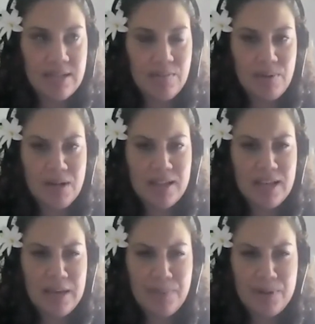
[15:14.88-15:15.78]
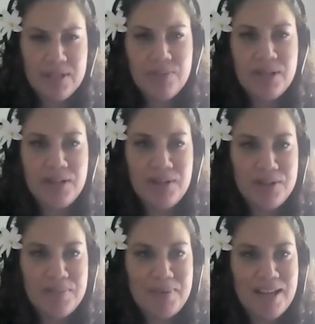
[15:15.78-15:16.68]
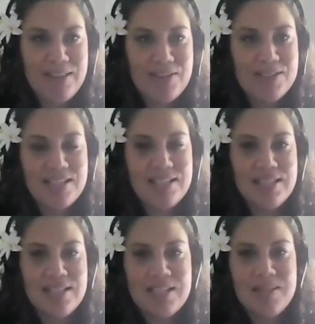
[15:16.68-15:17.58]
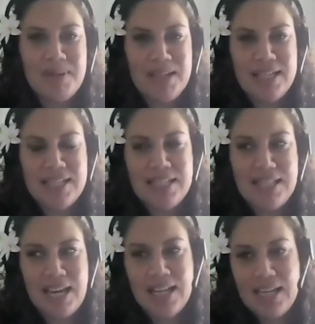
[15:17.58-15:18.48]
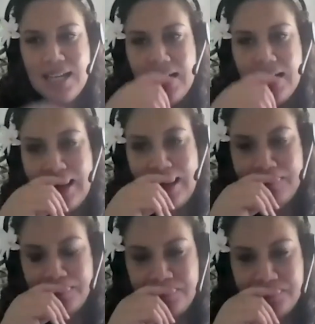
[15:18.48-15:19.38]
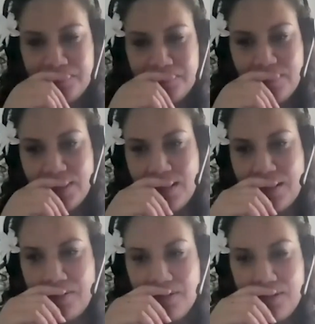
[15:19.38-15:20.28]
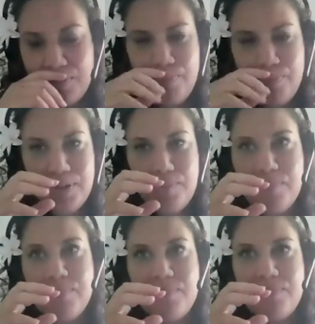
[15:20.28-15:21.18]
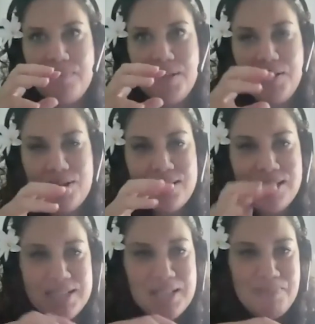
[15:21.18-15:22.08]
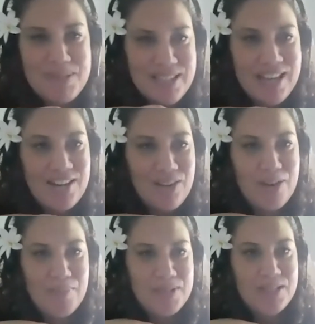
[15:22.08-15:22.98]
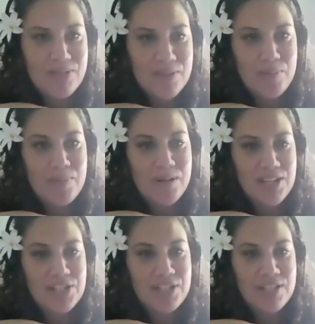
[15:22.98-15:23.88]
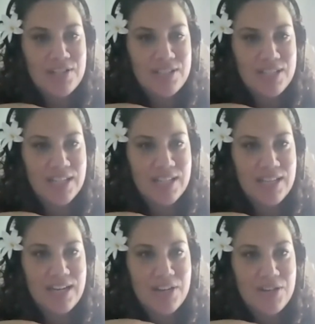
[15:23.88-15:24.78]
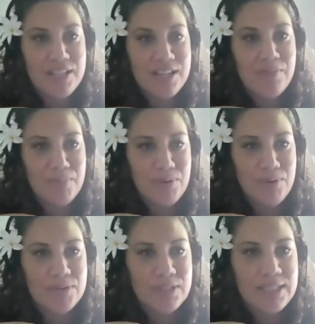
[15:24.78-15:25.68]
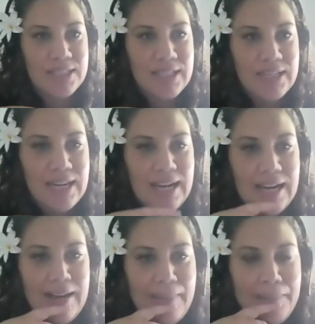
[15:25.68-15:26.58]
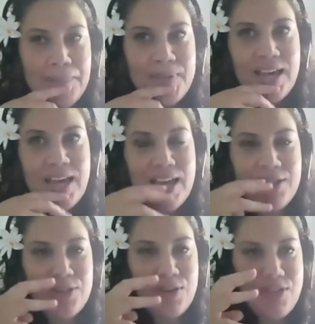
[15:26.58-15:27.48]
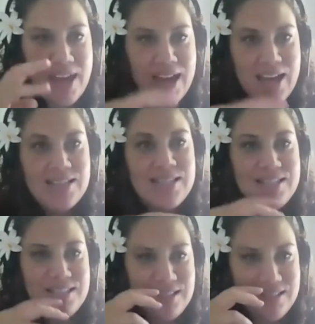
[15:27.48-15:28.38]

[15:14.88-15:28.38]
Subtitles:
one of the key points I want to note about those statistics, Peggy, is that the 60% of our Pacific population in New Zealand are New Zealand born. And so that has,